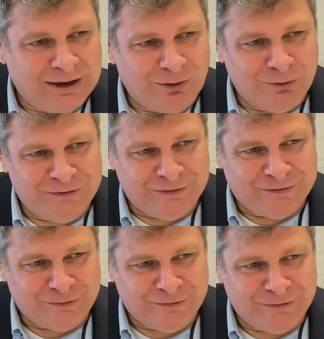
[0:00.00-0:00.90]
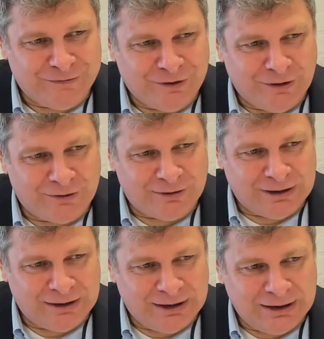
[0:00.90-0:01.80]
that was the source of
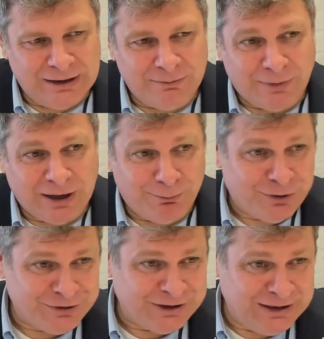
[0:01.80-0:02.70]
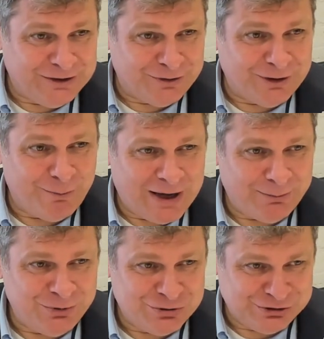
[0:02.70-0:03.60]
cholera. And by plotting it on a
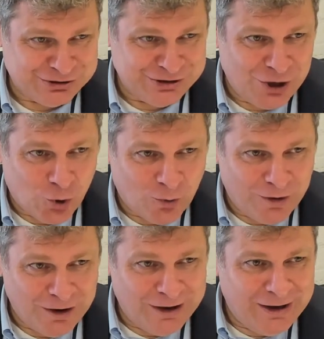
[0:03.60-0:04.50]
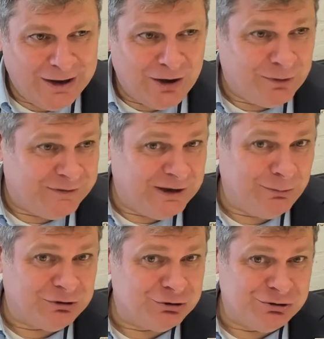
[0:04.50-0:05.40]
map, John Snow was
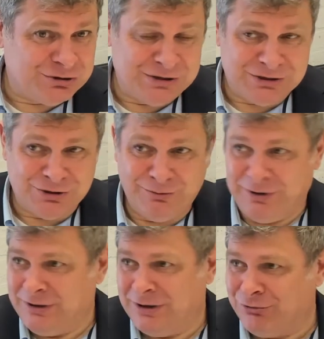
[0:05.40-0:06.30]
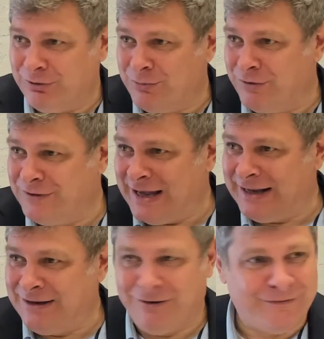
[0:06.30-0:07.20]
able to just determine it and remove the
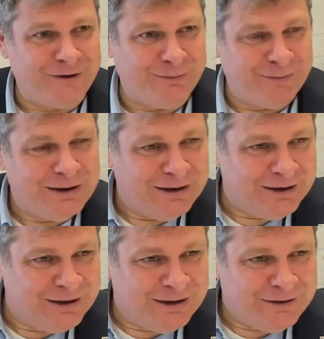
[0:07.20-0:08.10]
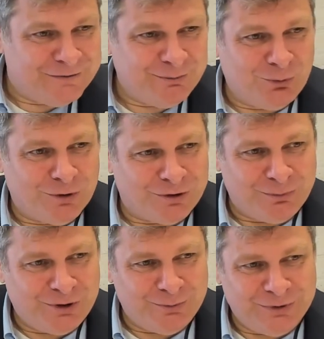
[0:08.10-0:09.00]
handle from the
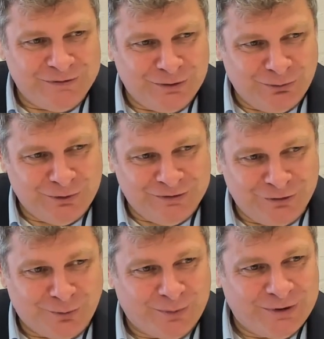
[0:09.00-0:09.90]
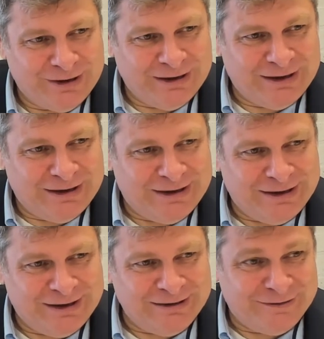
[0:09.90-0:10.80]
water pump, and so it was inoperable.
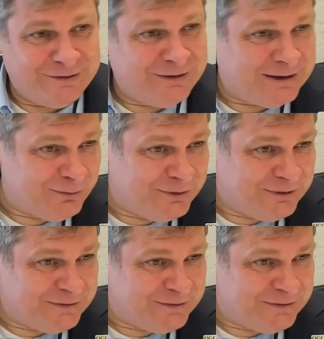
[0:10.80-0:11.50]
And so that was